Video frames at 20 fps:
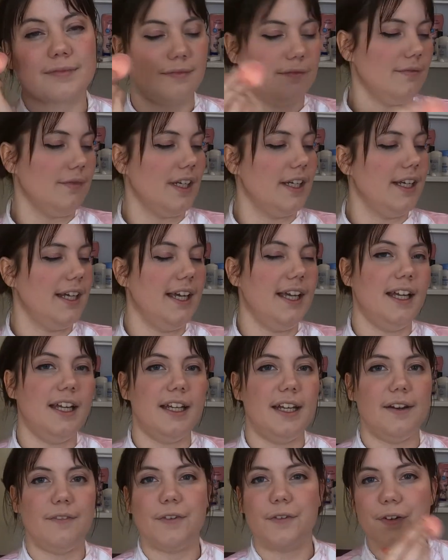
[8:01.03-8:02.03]
Yeah,
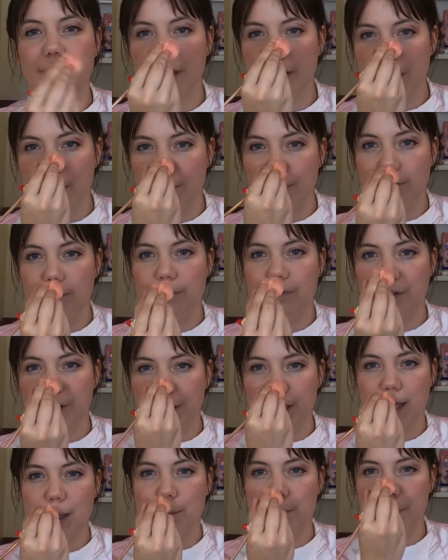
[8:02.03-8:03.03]
and if you feel a little
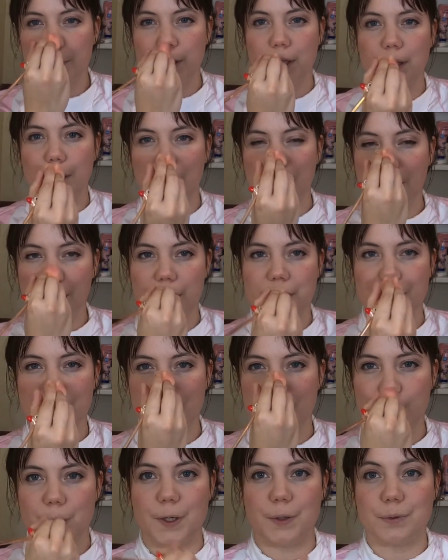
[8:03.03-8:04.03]
funky, put a little blush
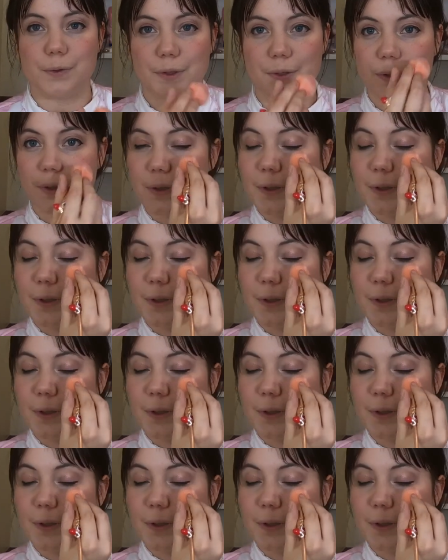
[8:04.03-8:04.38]
on your nose.